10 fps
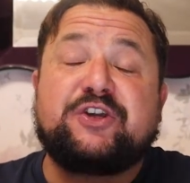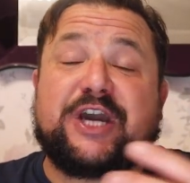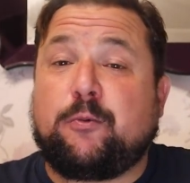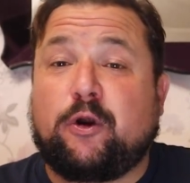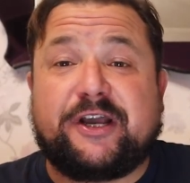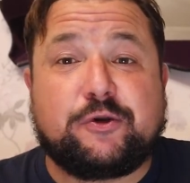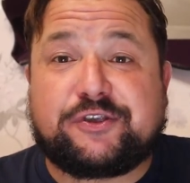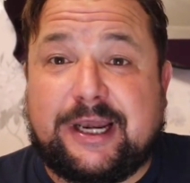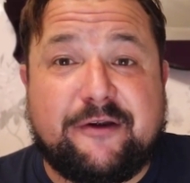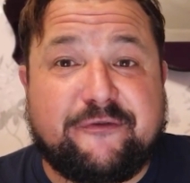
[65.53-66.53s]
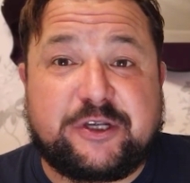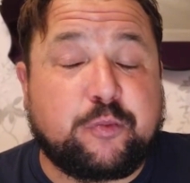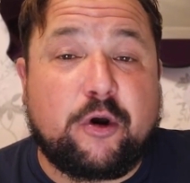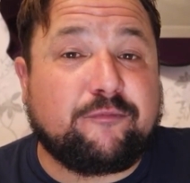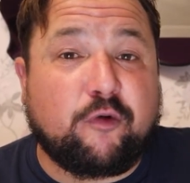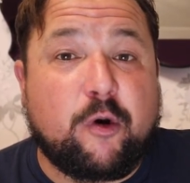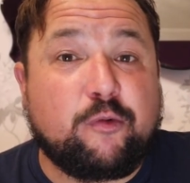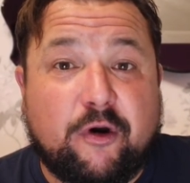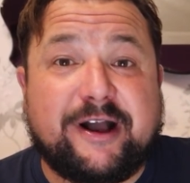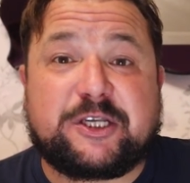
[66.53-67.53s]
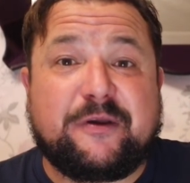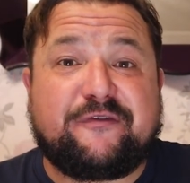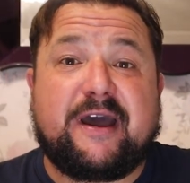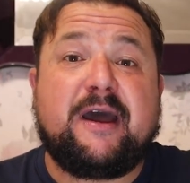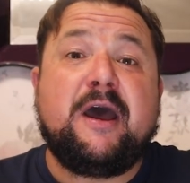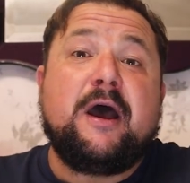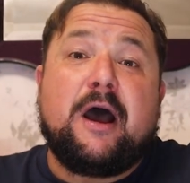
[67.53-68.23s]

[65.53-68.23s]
Jeb Wallace, whose deliveries weren't right all night, to be fair.